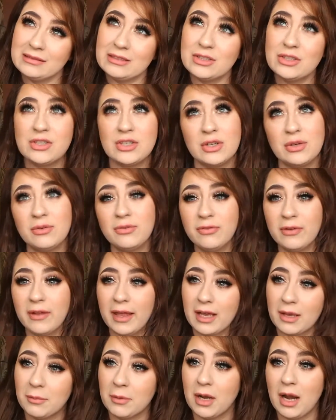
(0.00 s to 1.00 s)
do feel
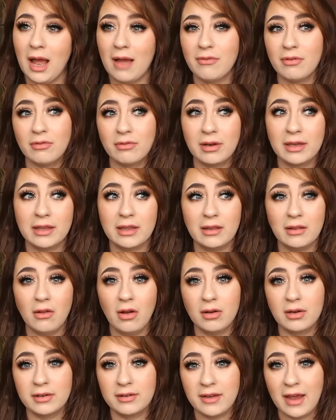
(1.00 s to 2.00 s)
like I'm gonna have a really
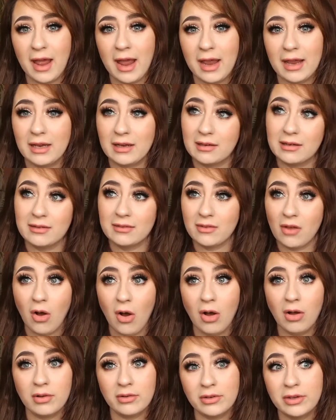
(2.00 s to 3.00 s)
long day and it's a
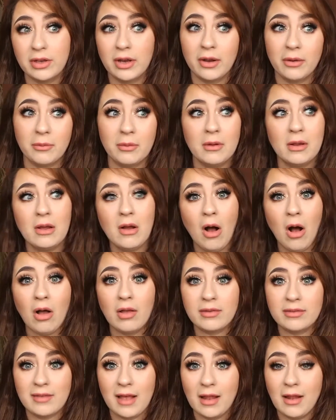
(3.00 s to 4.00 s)
hot
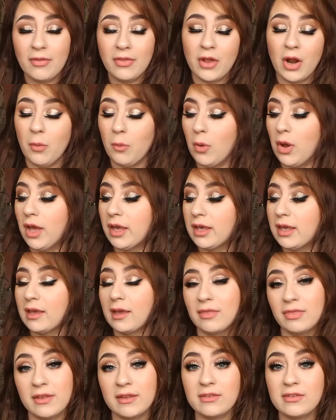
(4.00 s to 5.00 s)
salon that I'm
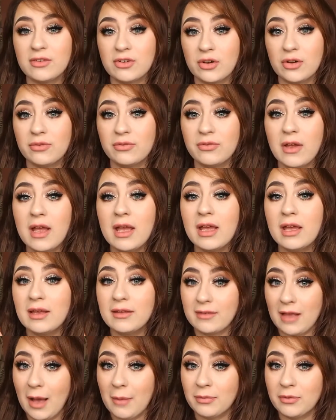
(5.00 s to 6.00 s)
working, this stuff
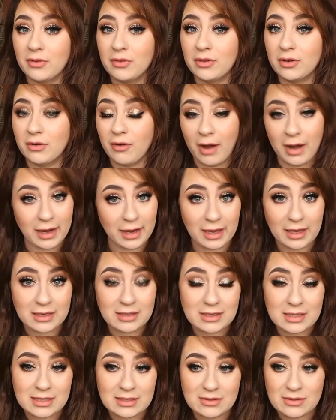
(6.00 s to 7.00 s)
is absolutely great.
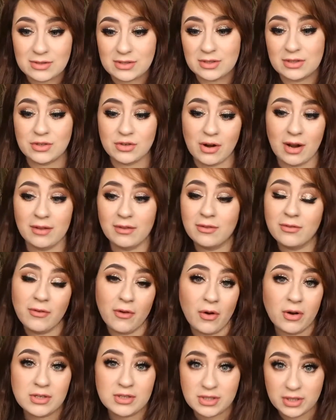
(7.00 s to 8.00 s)
It doesn't transfer
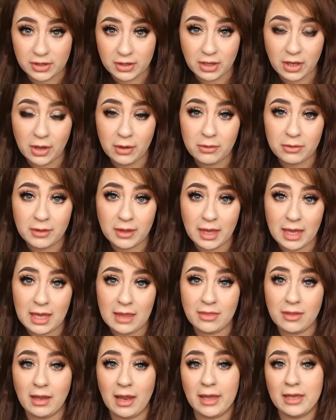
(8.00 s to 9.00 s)
onto your clothing
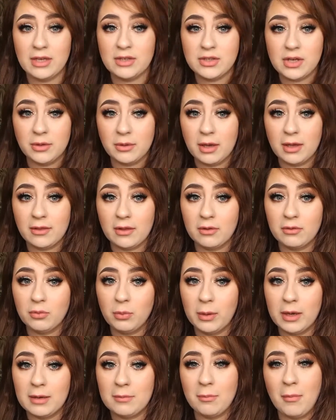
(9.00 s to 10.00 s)
either. Like, you don't get those
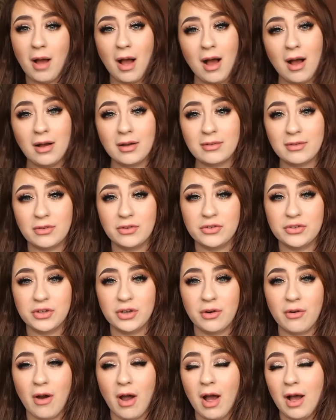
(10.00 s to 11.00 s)
weird marks under
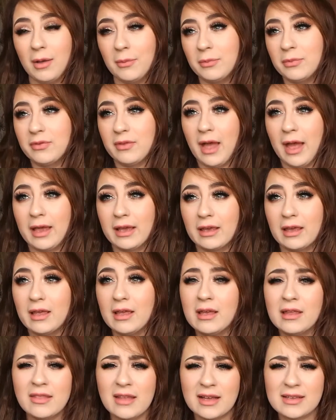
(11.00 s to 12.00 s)
your arms, like
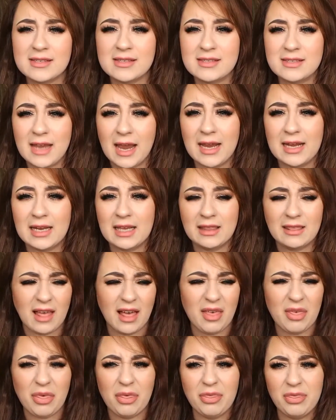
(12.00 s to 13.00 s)
that staining,
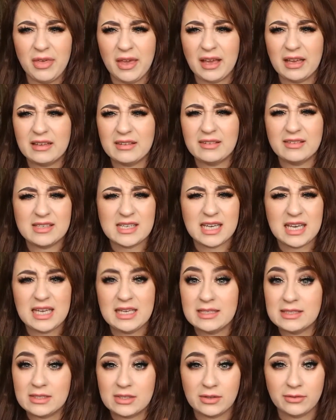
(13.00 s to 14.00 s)
that thick sticky
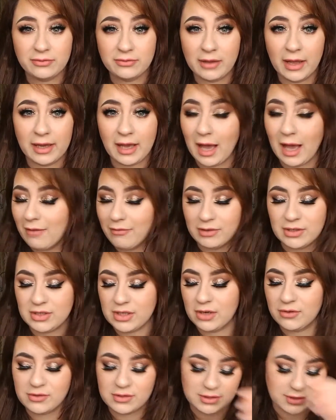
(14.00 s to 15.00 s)
stuff. Like, I've had
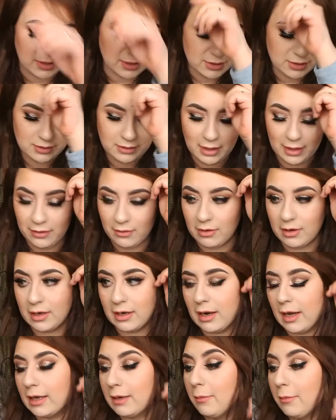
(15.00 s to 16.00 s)
deodorants that do that, they're a
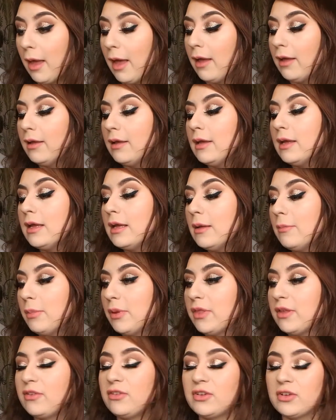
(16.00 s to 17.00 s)
nightmare. But
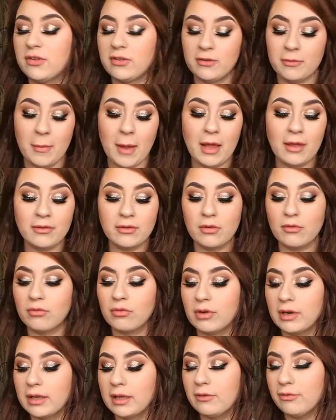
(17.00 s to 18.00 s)
this just smells
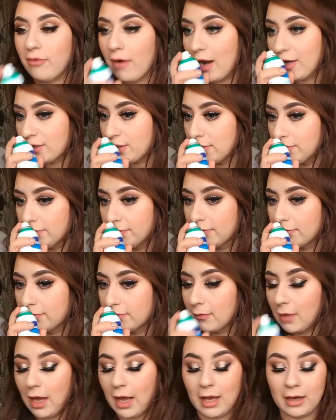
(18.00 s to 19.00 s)
really fresh,
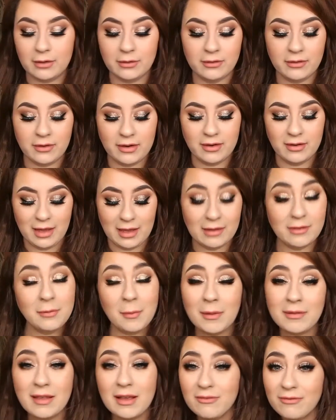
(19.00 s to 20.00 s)
and it
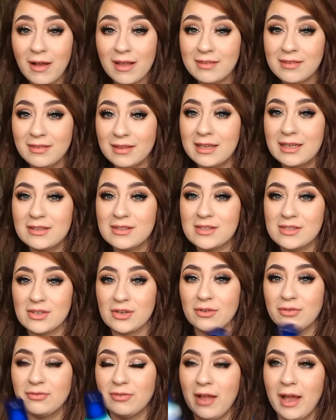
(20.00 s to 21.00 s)
smells like Vaseline
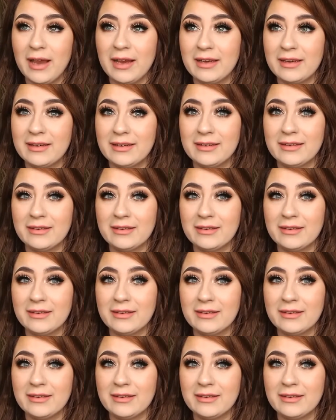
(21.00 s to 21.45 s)
stuff. Like,